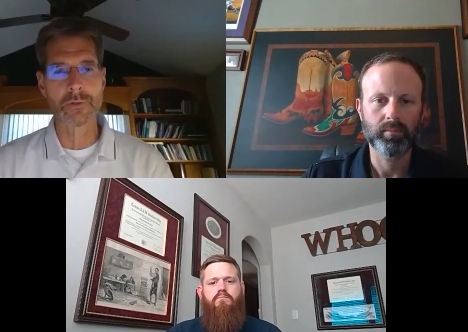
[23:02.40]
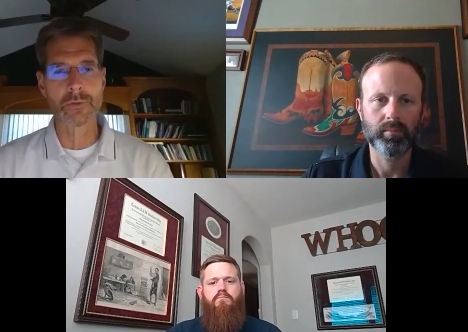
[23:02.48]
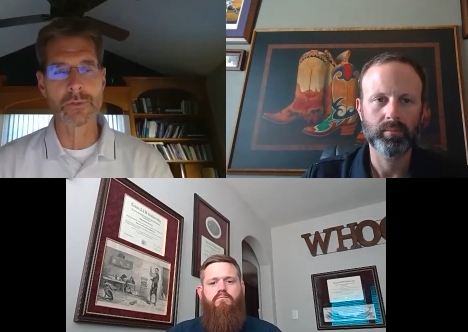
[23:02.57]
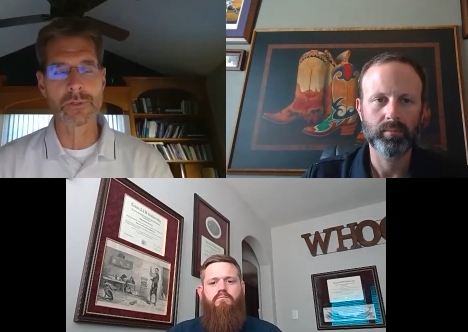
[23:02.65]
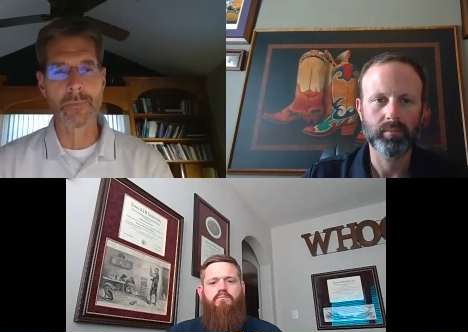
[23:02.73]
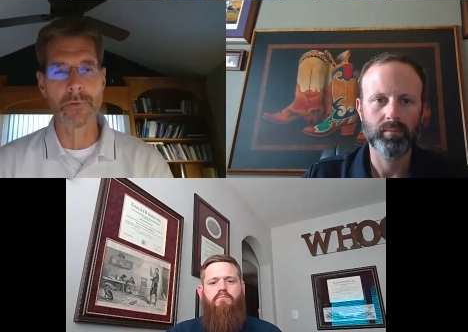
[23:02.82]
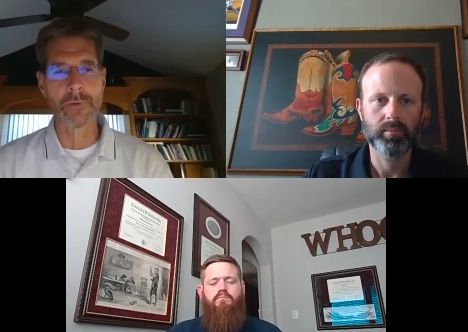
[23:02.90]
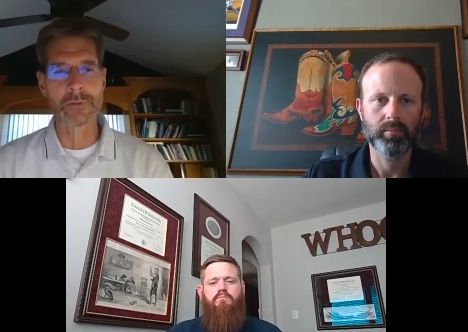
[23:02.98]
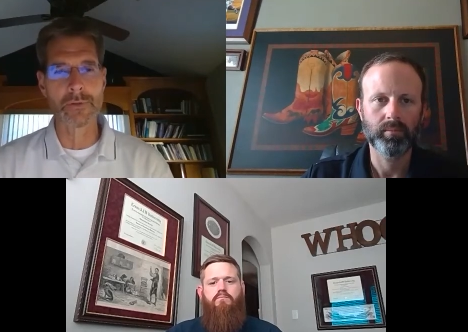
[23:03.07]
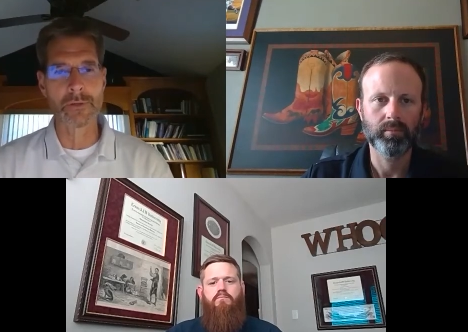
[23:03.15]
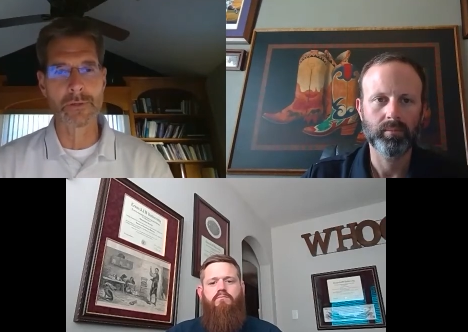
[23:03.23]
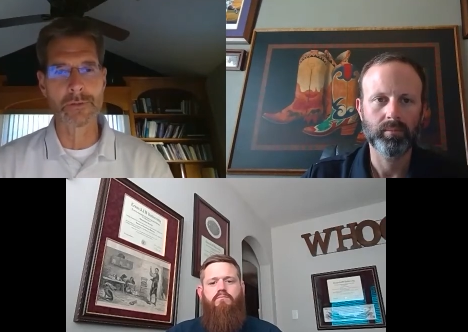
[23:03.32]
Speaker 1: do some of those
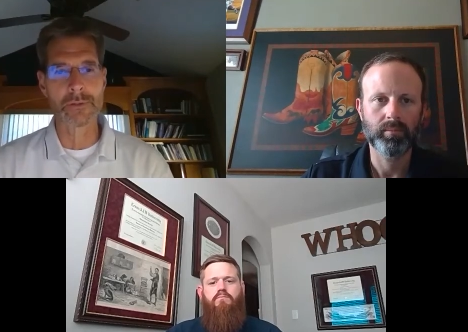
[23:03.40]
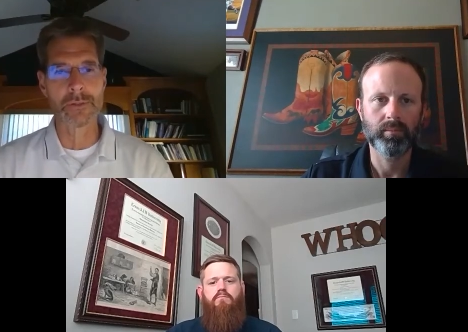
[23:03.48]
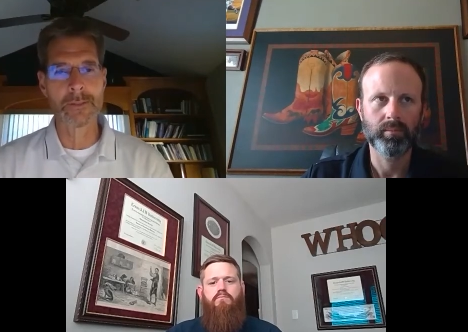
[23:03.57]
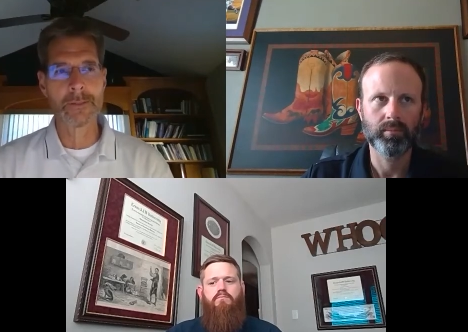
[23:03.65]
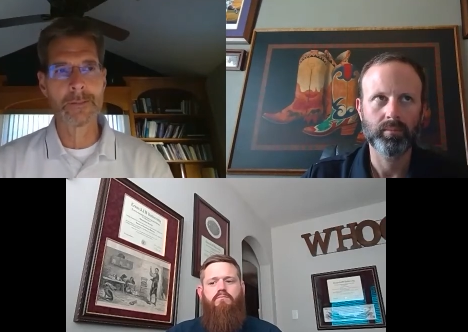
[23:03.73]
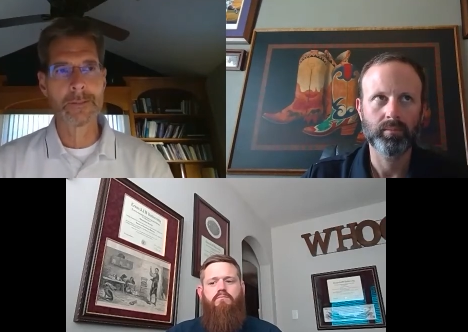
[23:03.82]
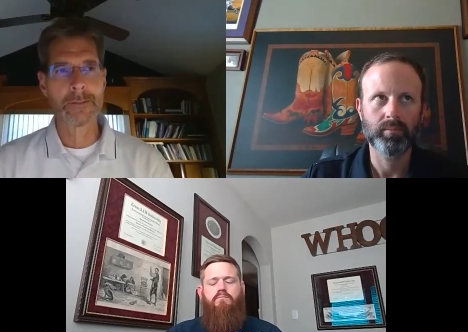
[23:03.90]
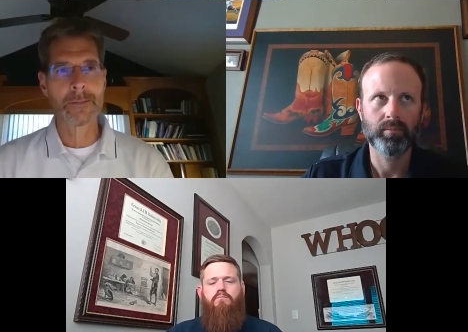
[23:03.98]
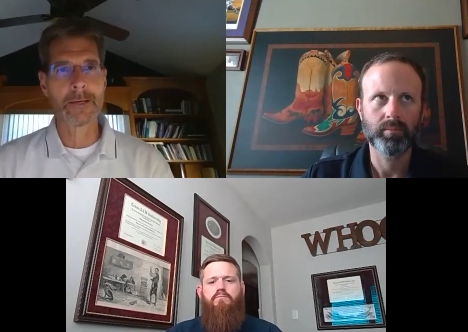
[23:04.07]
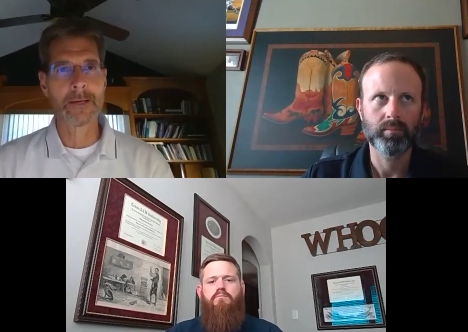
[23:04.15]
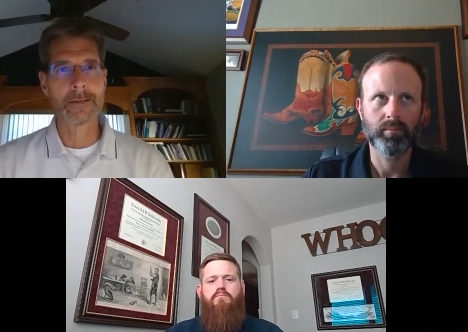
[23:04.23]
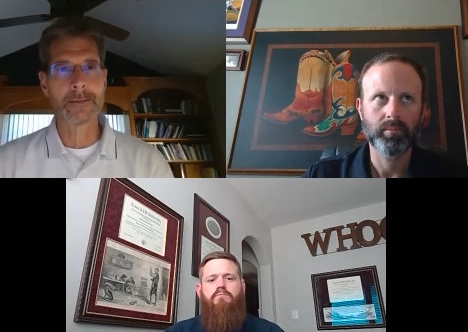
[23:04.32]
things uh,
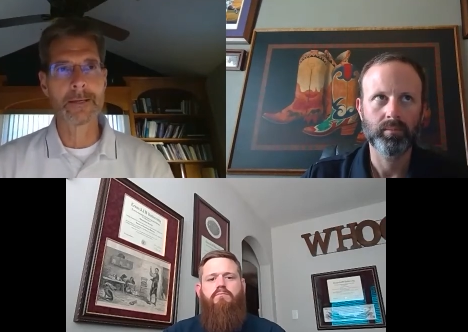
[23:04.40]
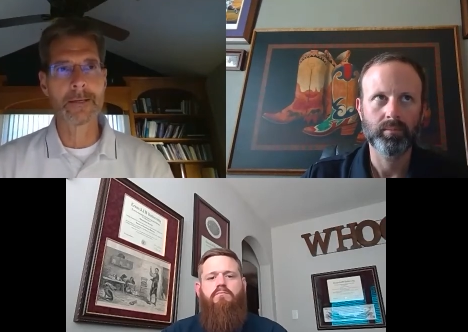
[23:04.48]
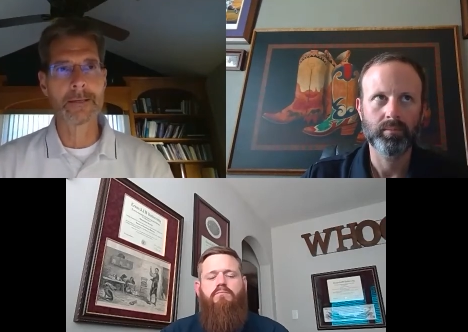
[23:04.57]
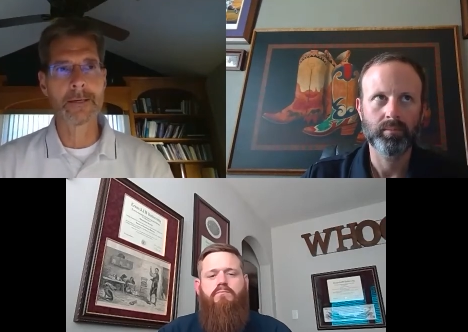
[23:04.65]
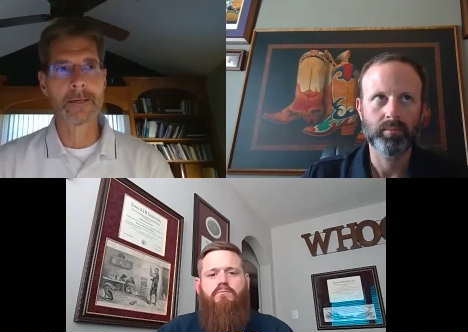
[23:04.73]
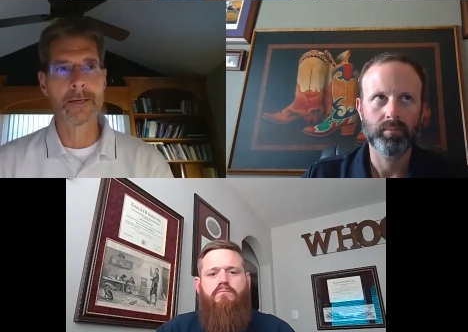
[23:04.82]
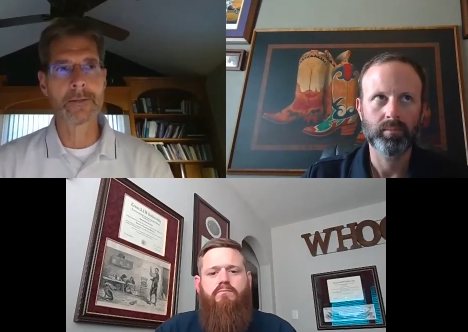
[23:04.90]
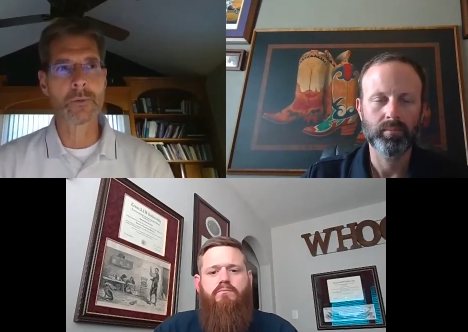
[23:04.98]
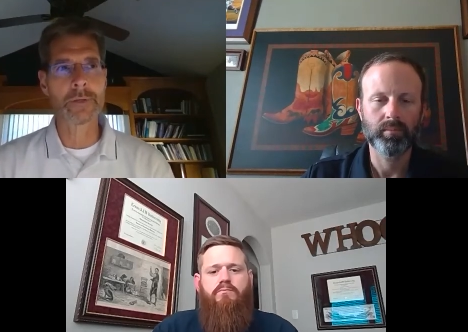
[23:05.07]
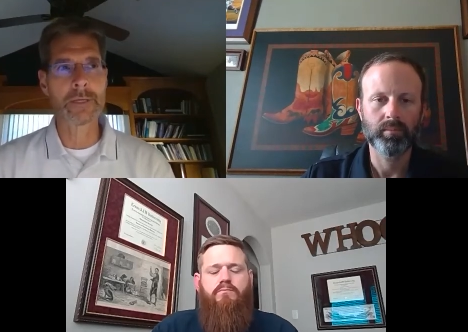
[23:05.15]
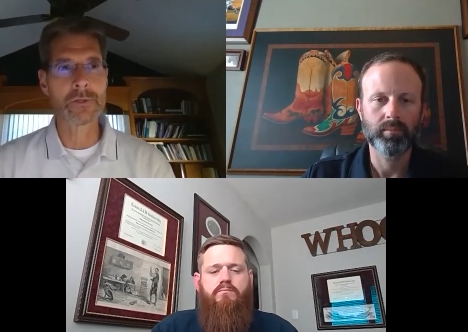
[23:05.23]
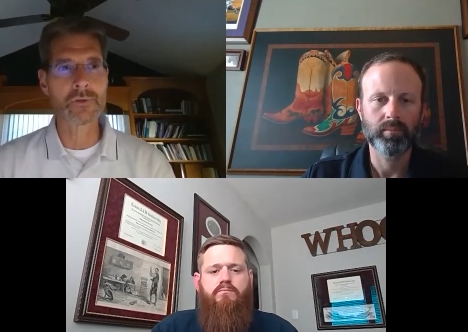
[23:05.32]
a little
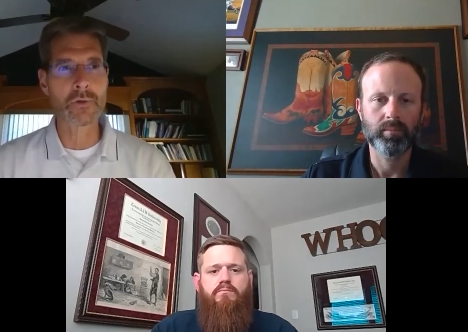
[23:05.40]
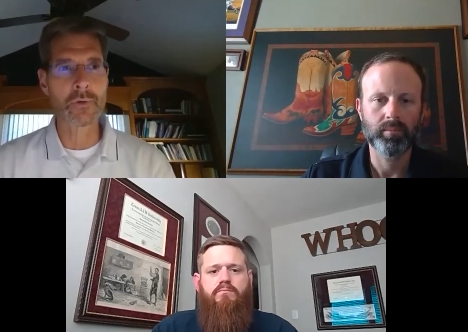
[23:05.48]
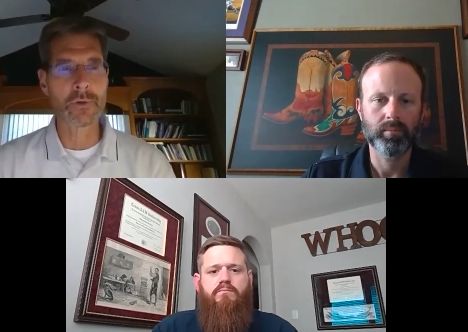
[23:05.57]
easier in a